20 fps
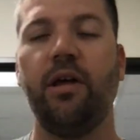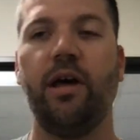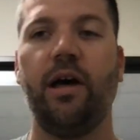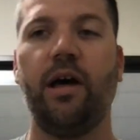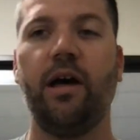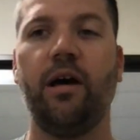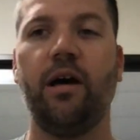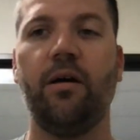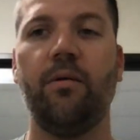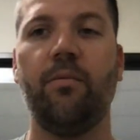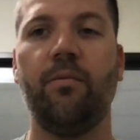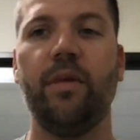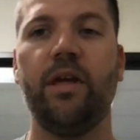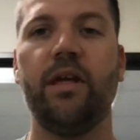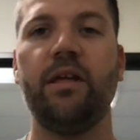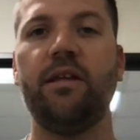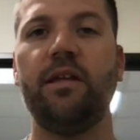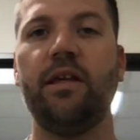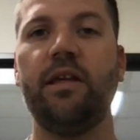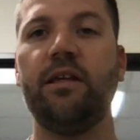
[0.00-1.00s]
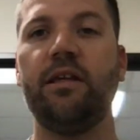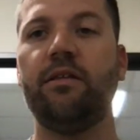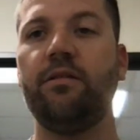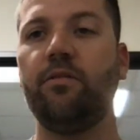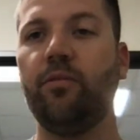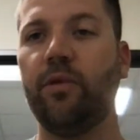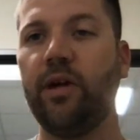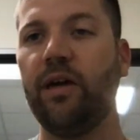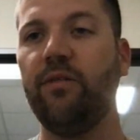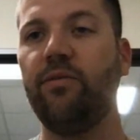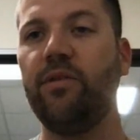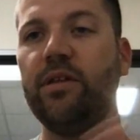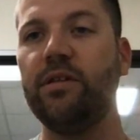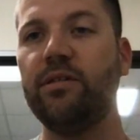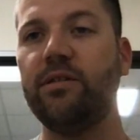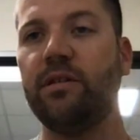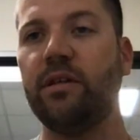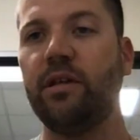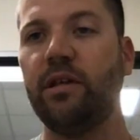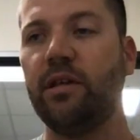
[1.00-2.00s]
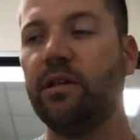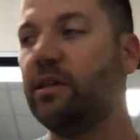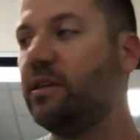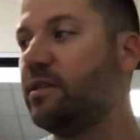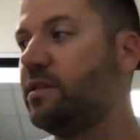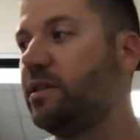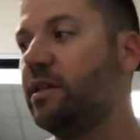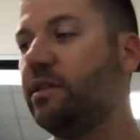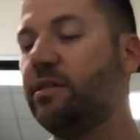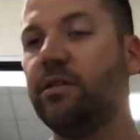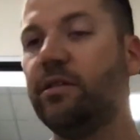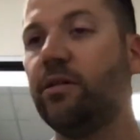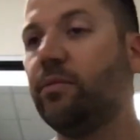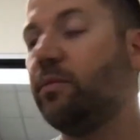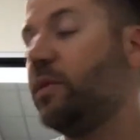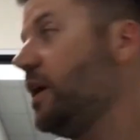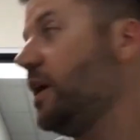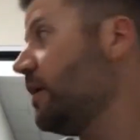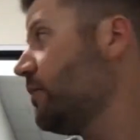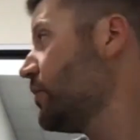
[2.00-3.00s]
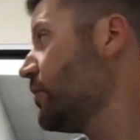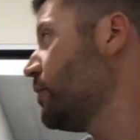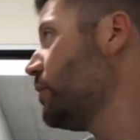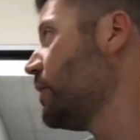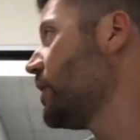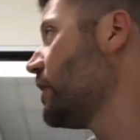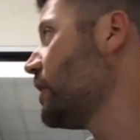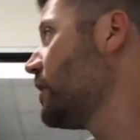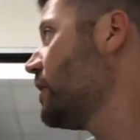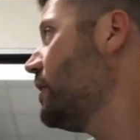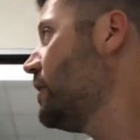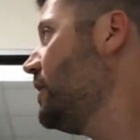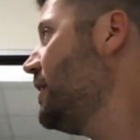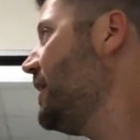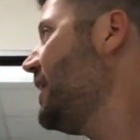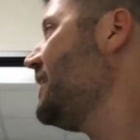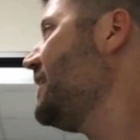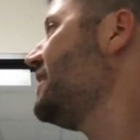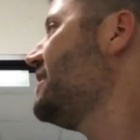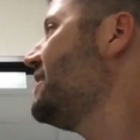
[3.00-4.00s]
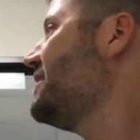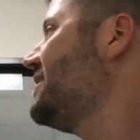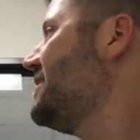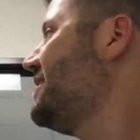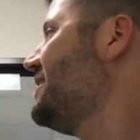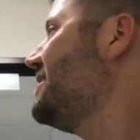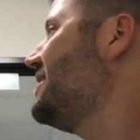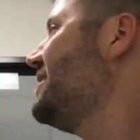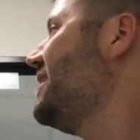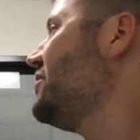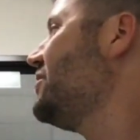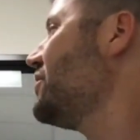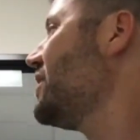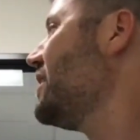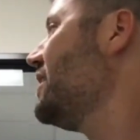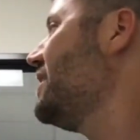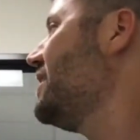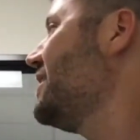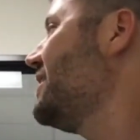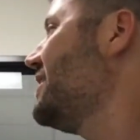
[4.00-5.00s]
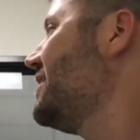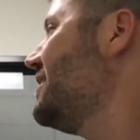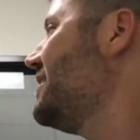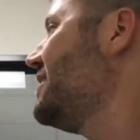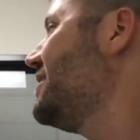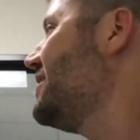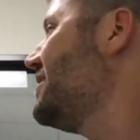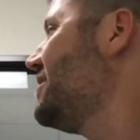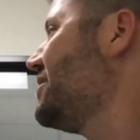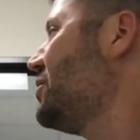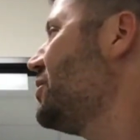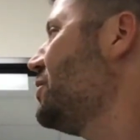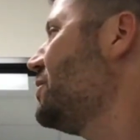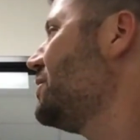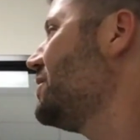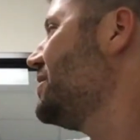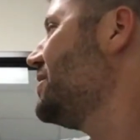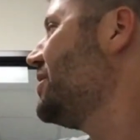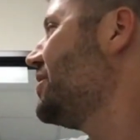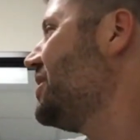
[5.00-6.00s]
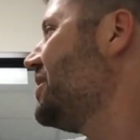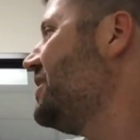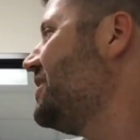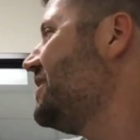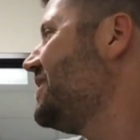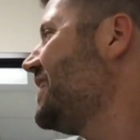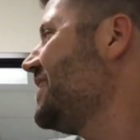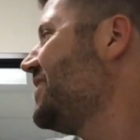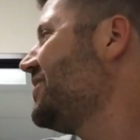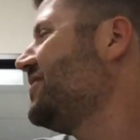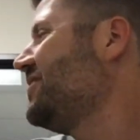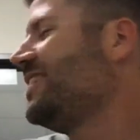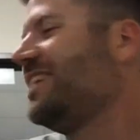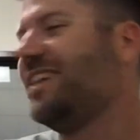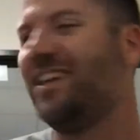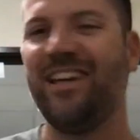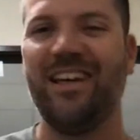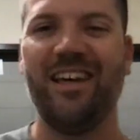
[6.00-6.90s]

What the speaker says: We have the system everywhere. Hey, that's okay. Cool, you're good, thank you.